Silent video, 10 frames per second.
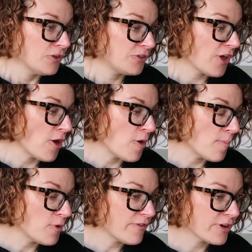So
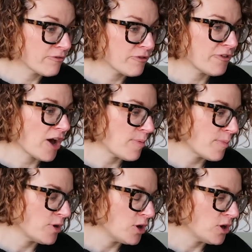moving on from Fibre
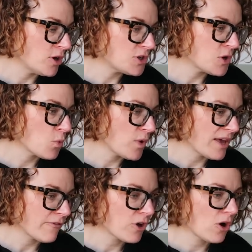Mood, we
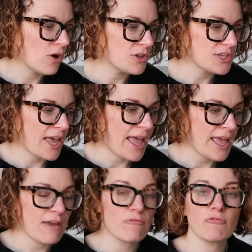have got
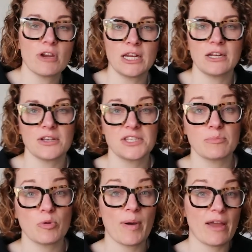a really nice
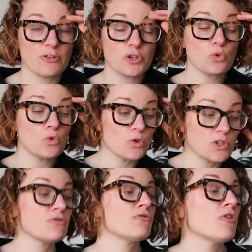simple pair of
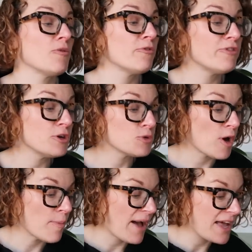shorts from
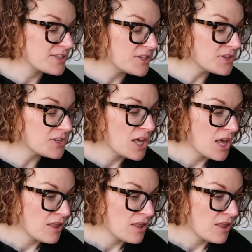Fieldwork Patterns.